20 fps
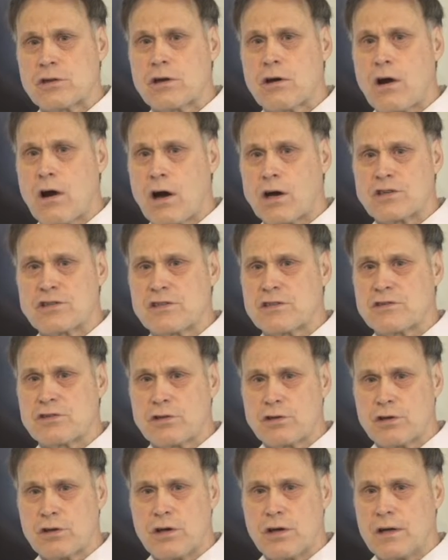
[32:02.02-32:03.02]
your arches
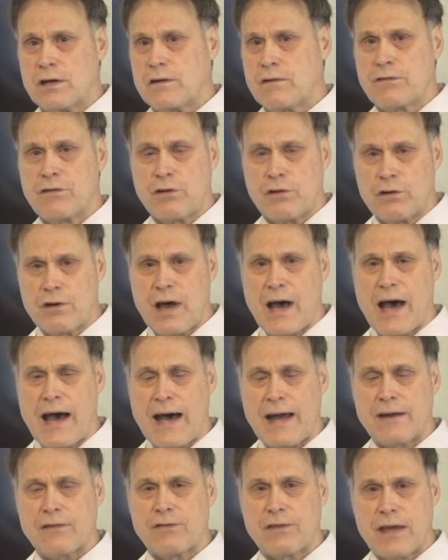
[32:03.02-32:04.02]
are good, and if they're
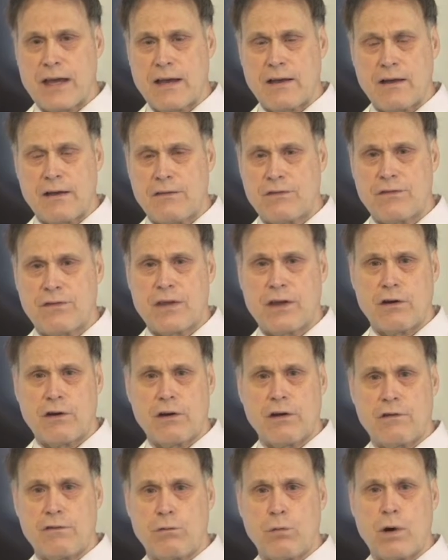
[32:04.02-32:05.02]
not,
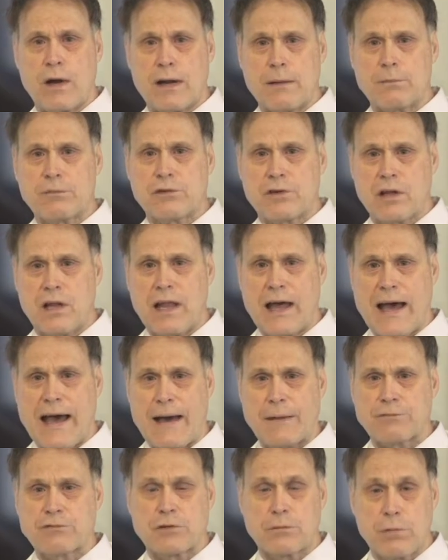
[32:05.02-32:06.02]
if one of them's
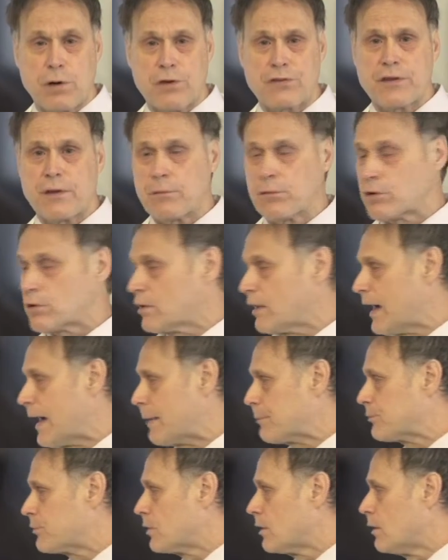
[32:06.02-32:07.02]
collapsed or both of them are
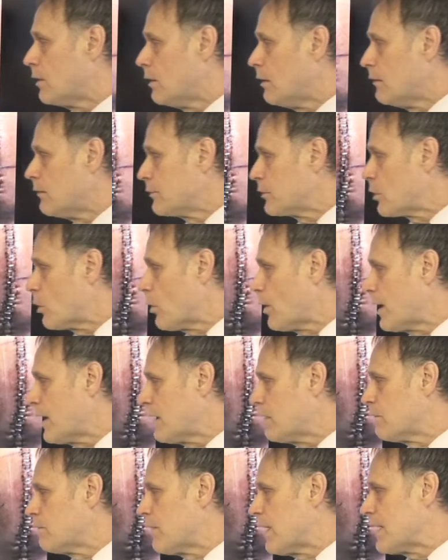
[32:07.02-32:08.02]
collapsed, to go ahead
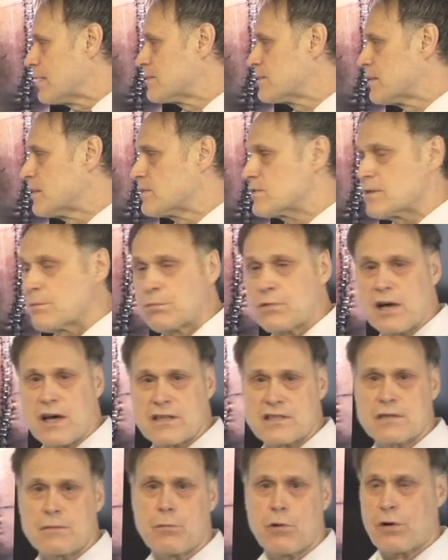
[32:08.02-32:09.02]
and invest in some
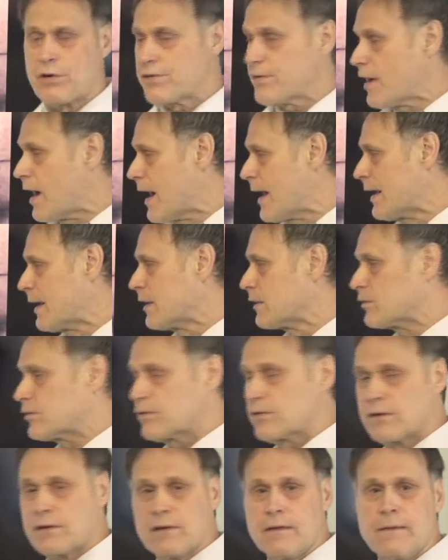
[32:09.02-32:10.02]
custom
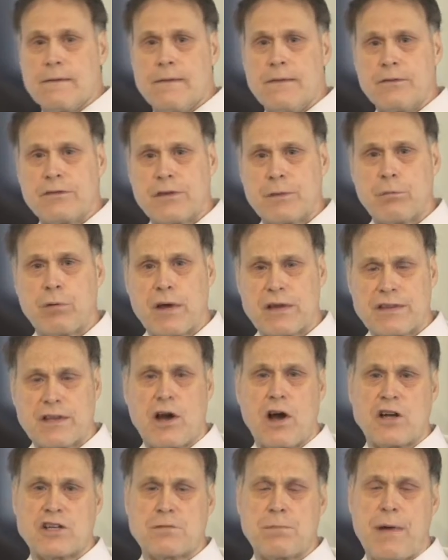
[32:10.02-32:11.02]
orthotics to bring the
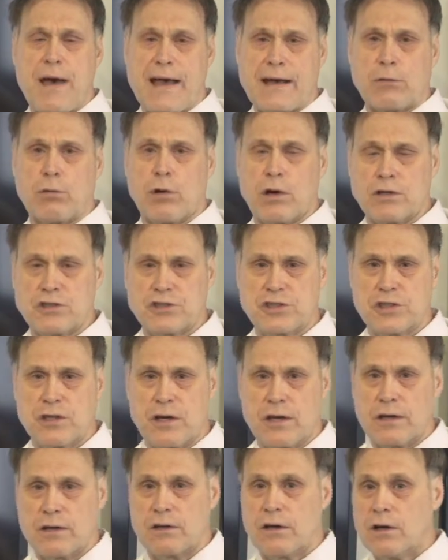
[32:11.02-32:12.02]
arch back where it
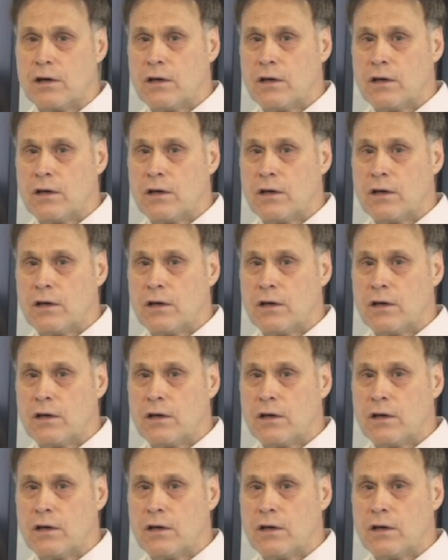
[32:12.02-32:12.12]
should.